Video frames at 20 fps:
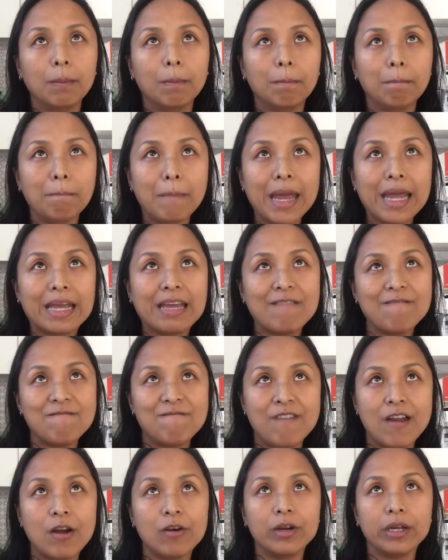make it
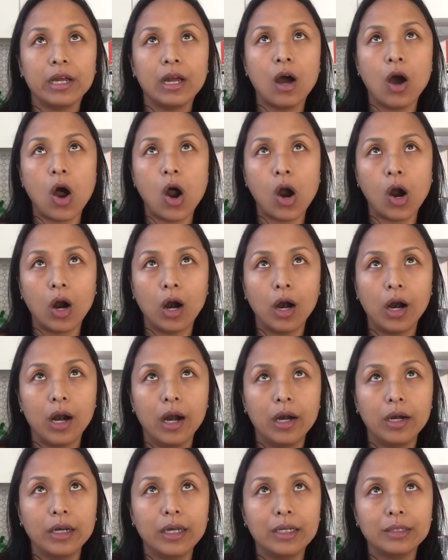very
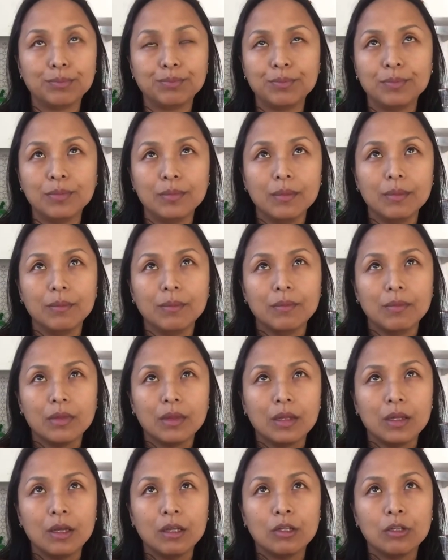hard
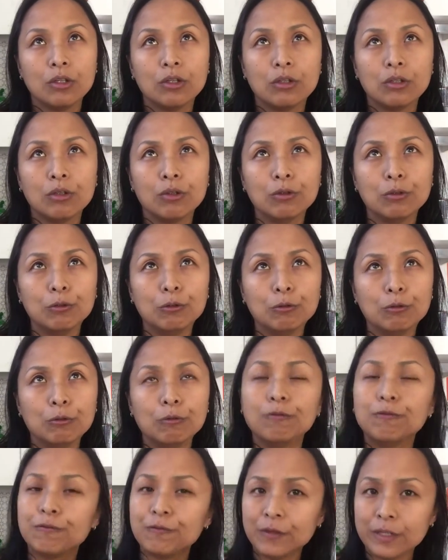to
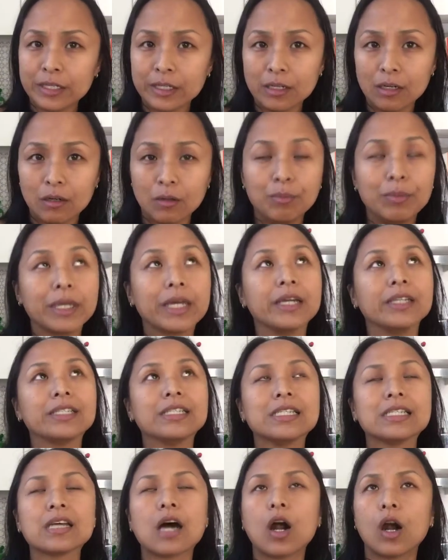feel, because
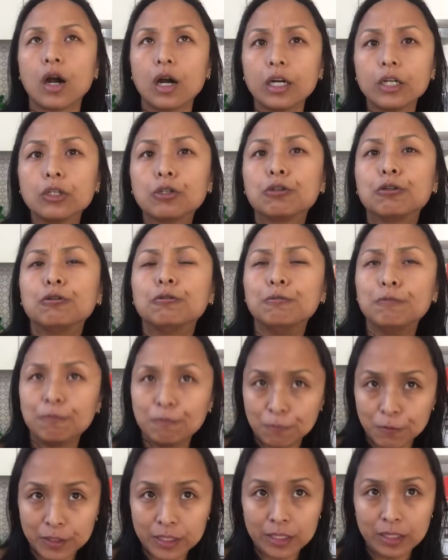it's hard to
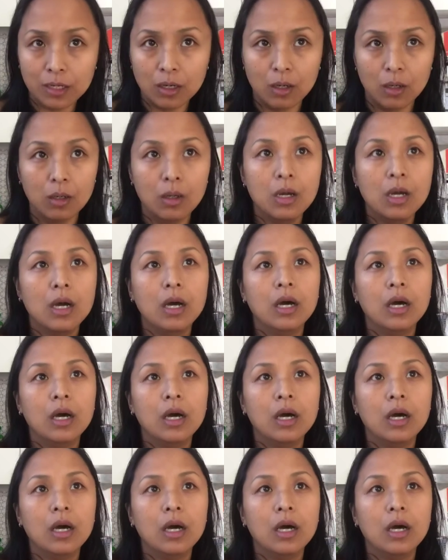feel.